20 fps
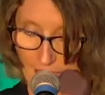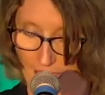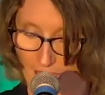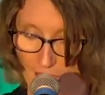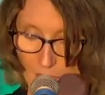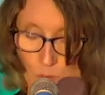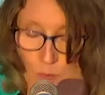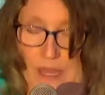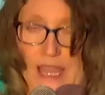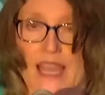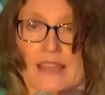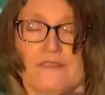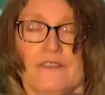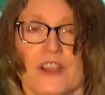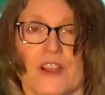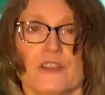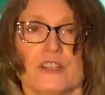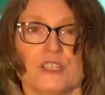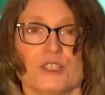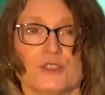and we had
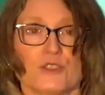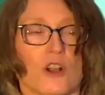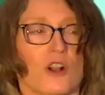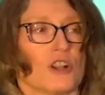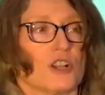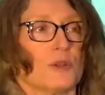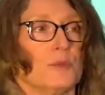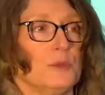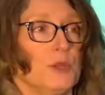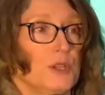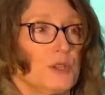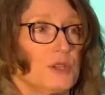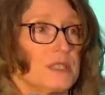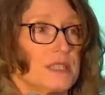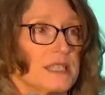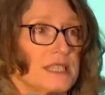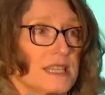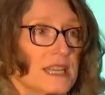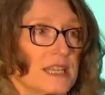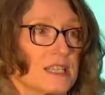very strong
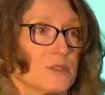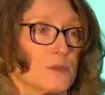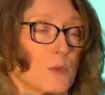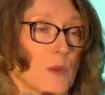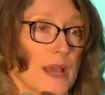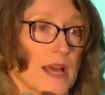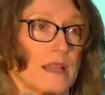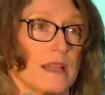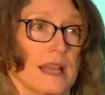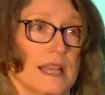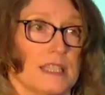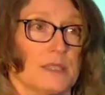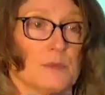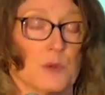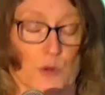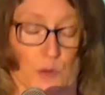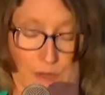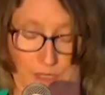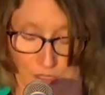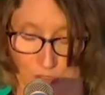community as well as
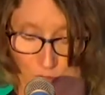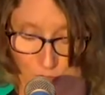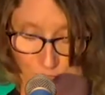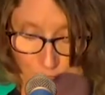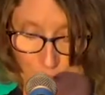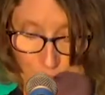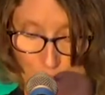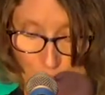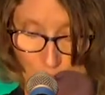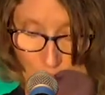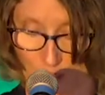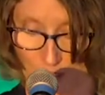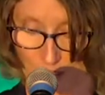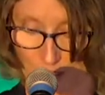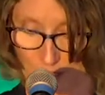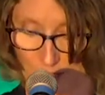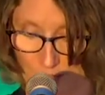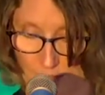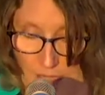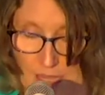parental
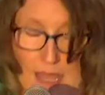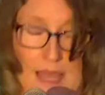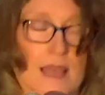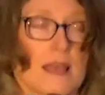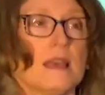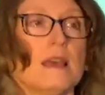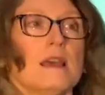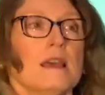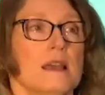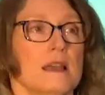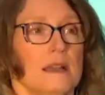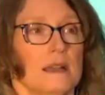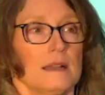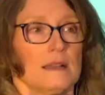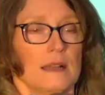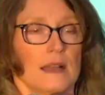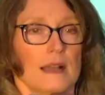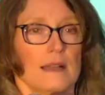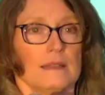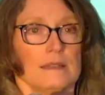support
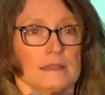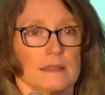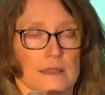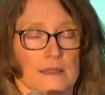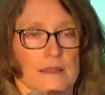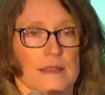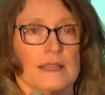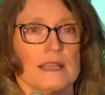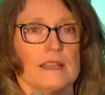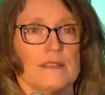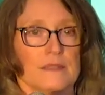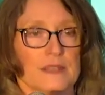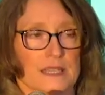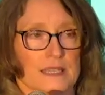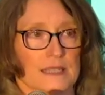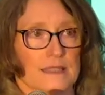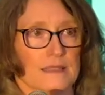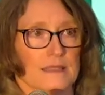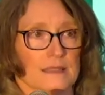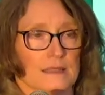now think of
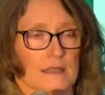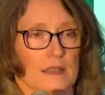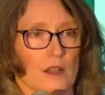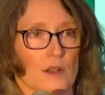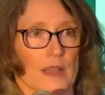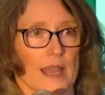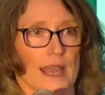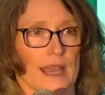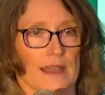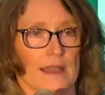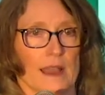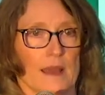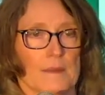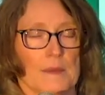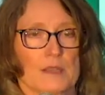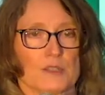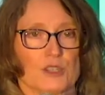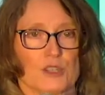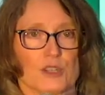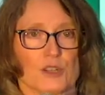this, okay? I'm
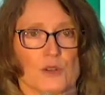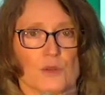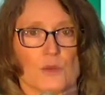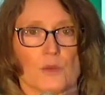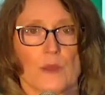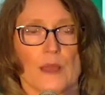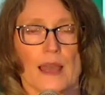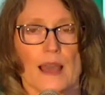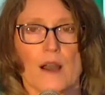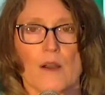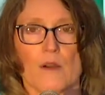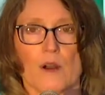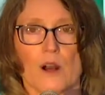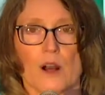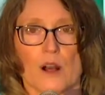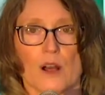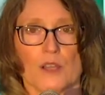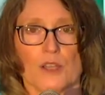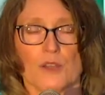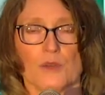not sure
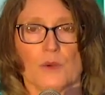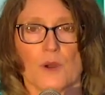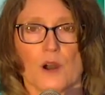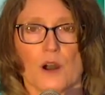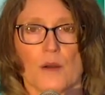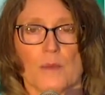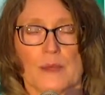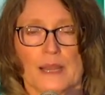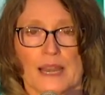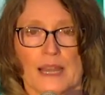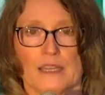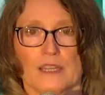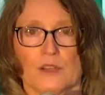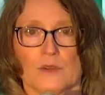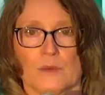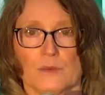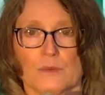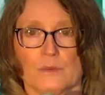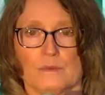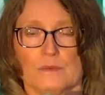how you all, but I
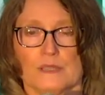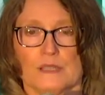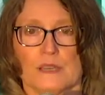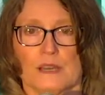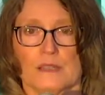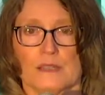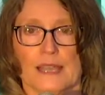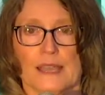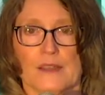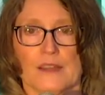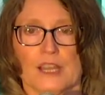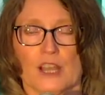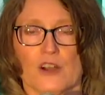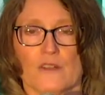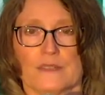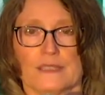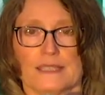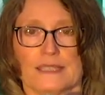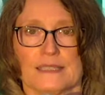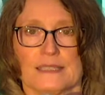know the county
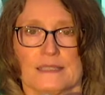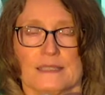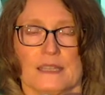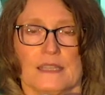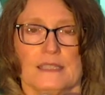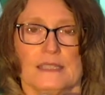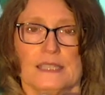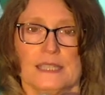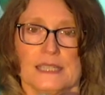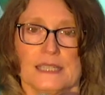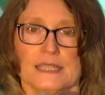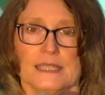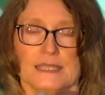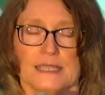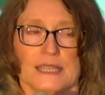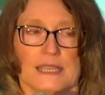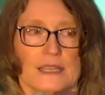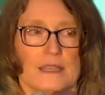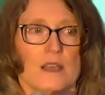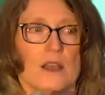offices in
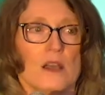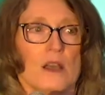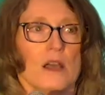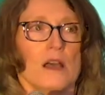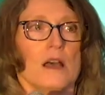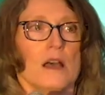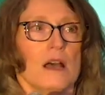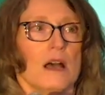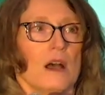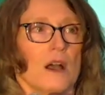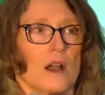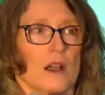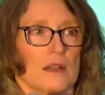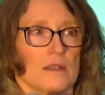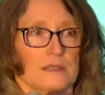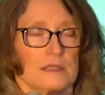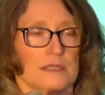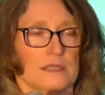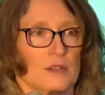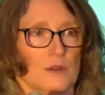Tennessee
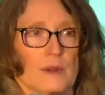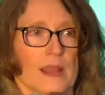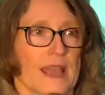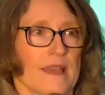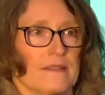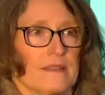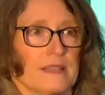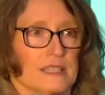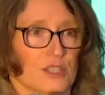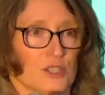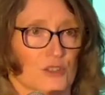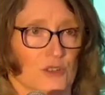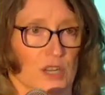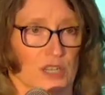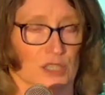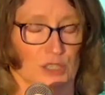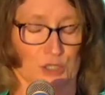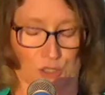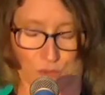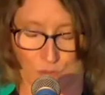don't have this
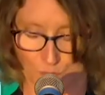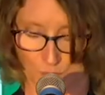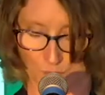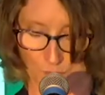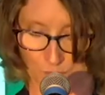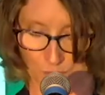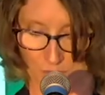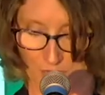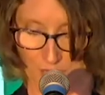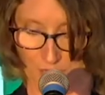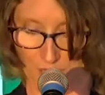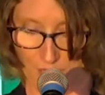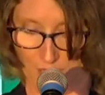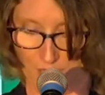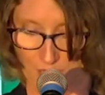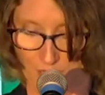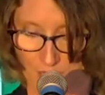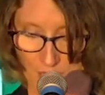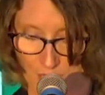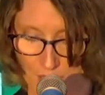structure.
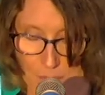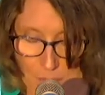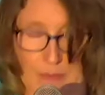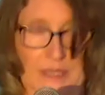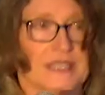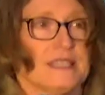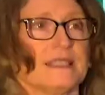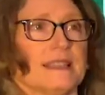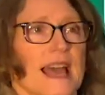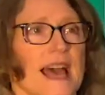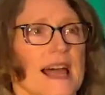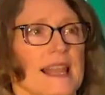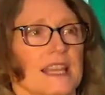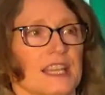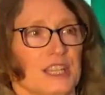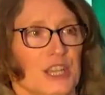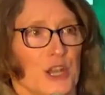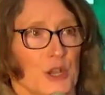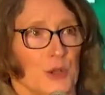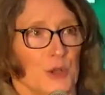But Sally
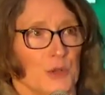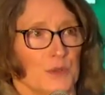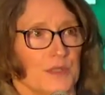knows,